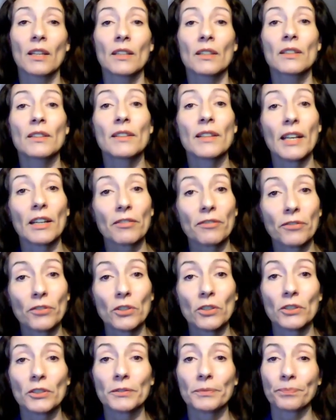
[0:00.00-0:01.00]

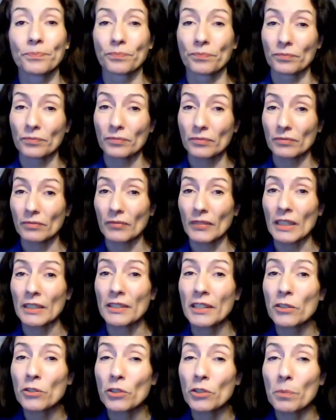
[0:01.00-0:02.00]
Therefore, the
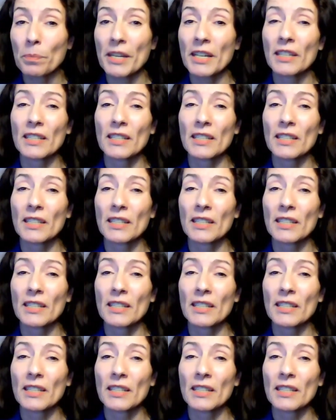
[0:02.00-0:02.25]
European